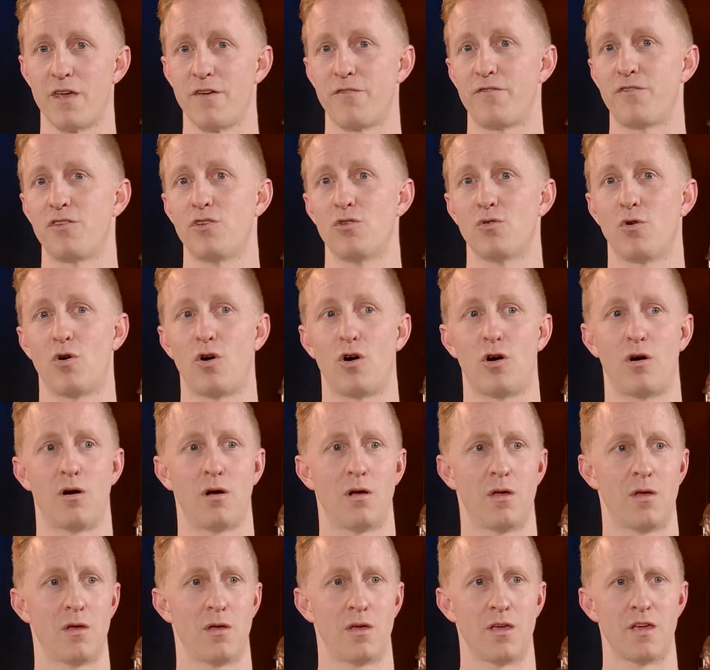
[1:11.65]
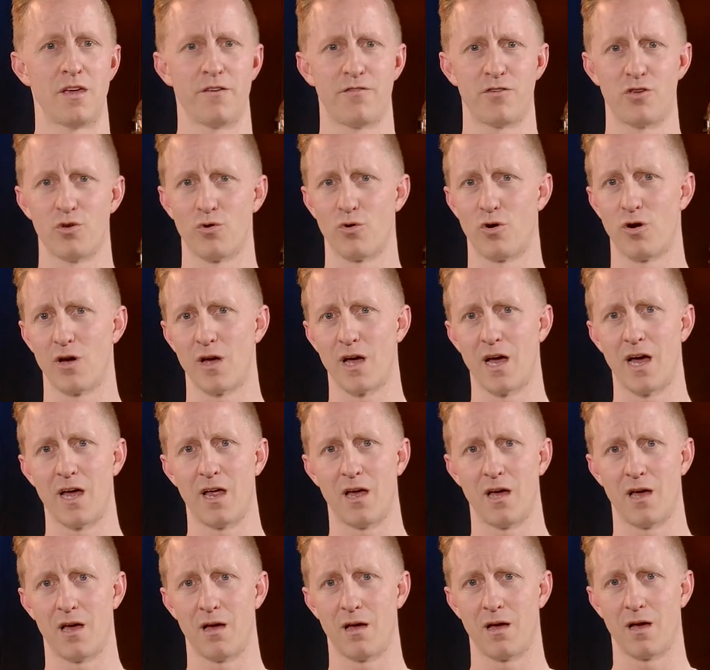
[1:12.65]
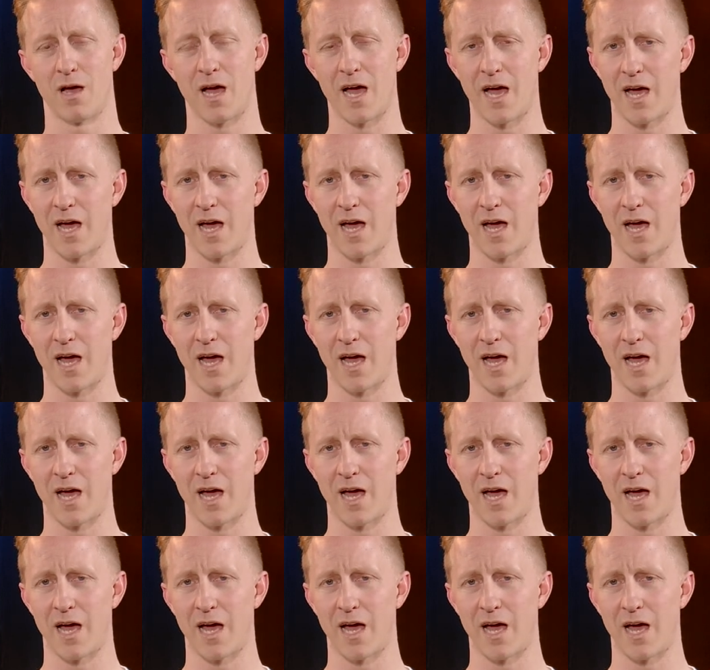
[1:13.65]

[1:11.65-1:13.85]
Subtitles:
if you are